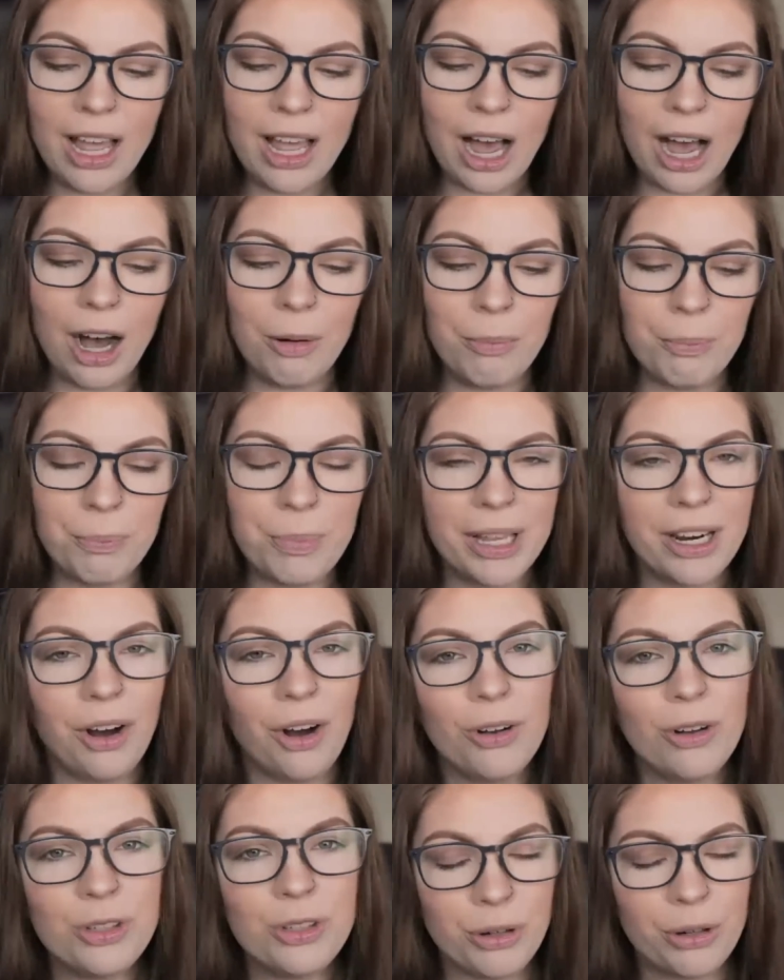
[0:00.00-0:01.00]
But
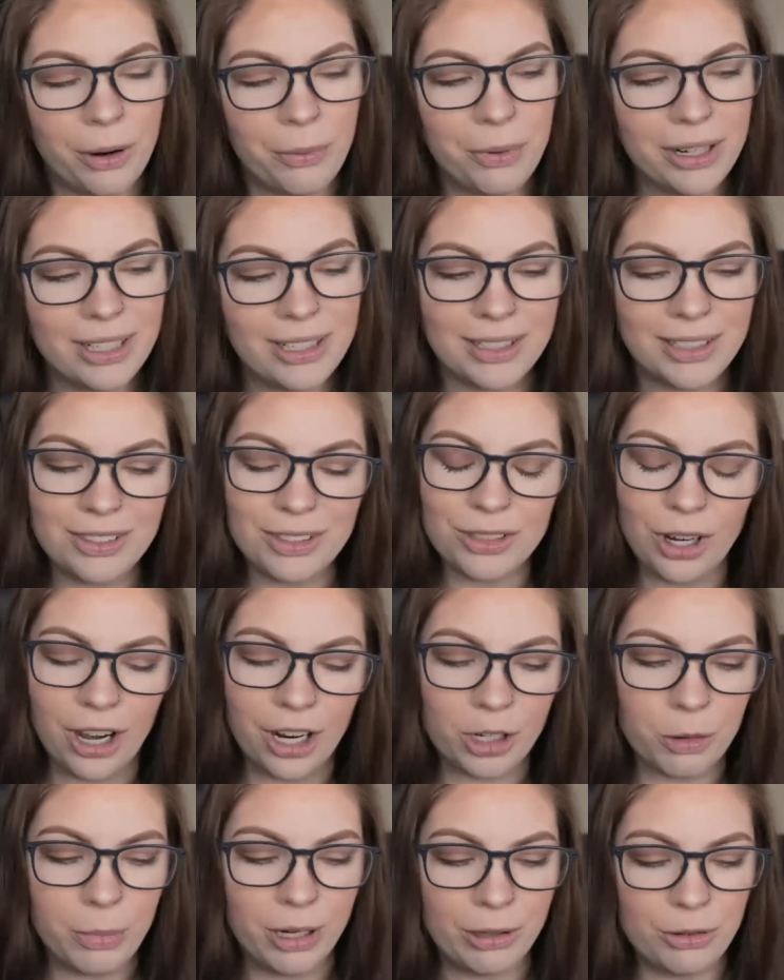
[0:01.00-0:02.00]
also, I want to
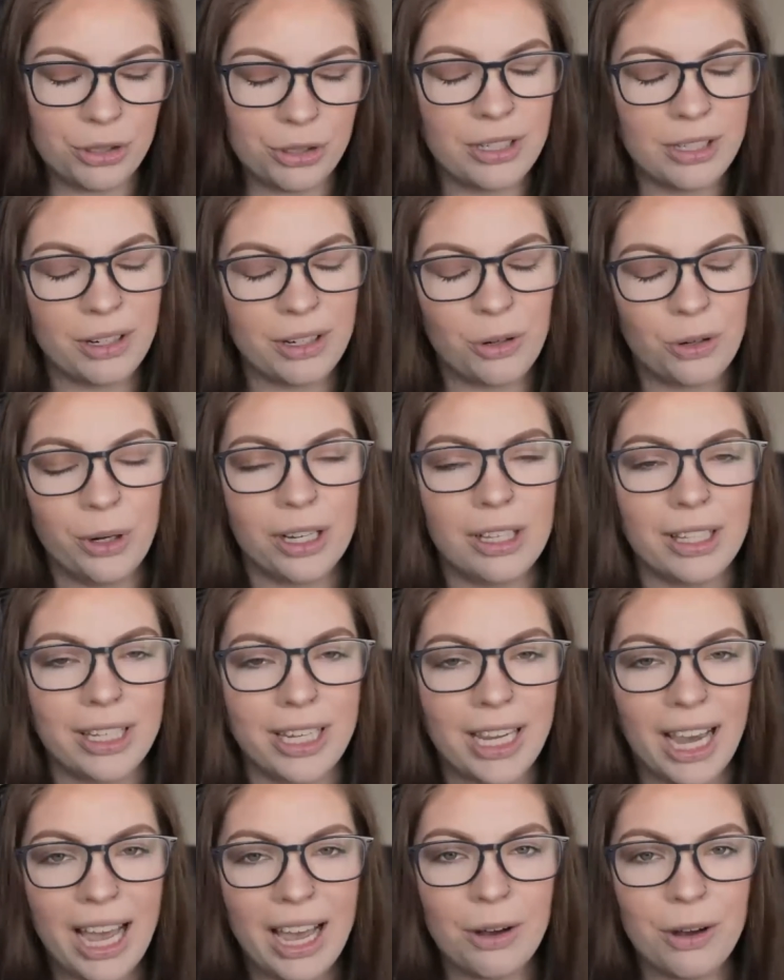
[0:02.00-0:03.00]
talk about just
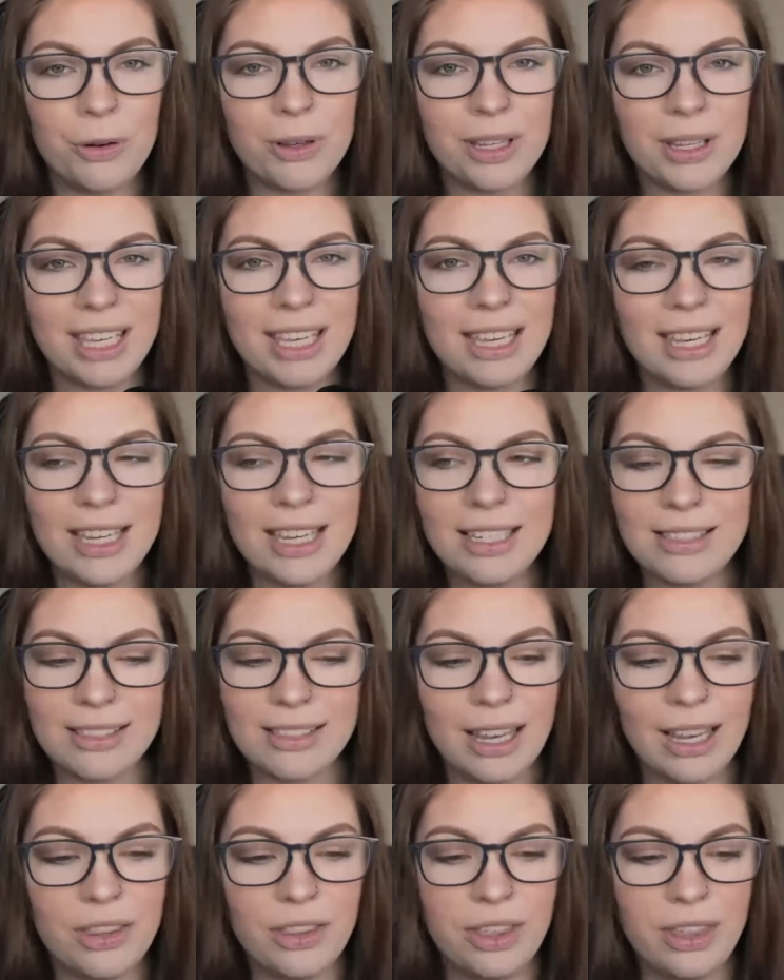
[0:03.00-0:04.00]
quickly how he
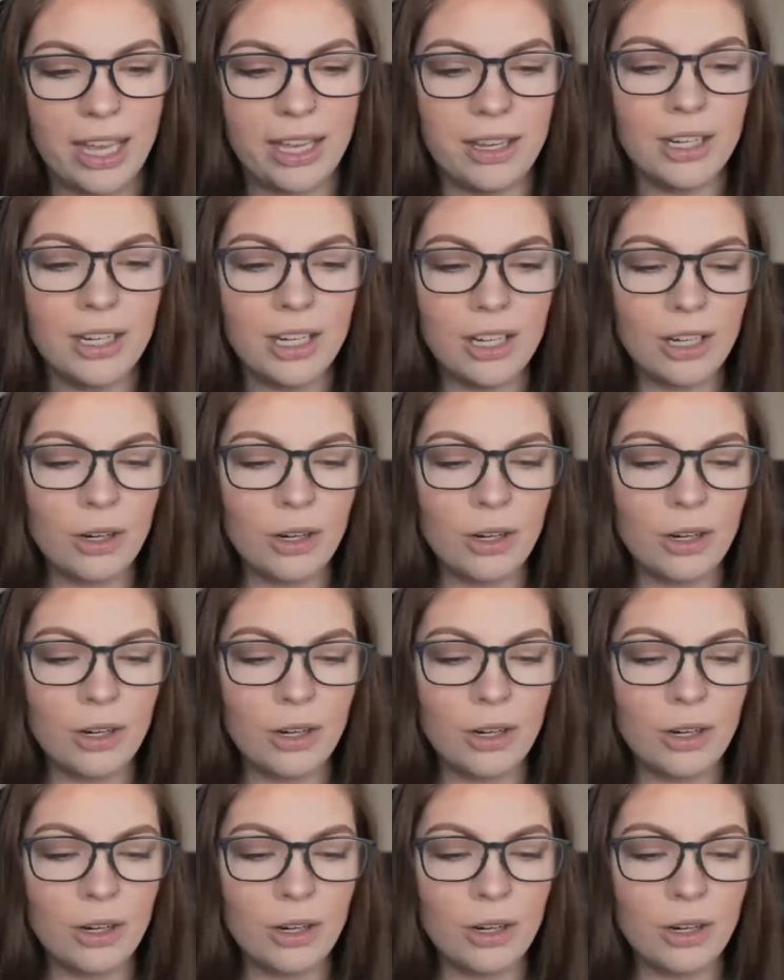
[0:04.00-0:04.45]
said that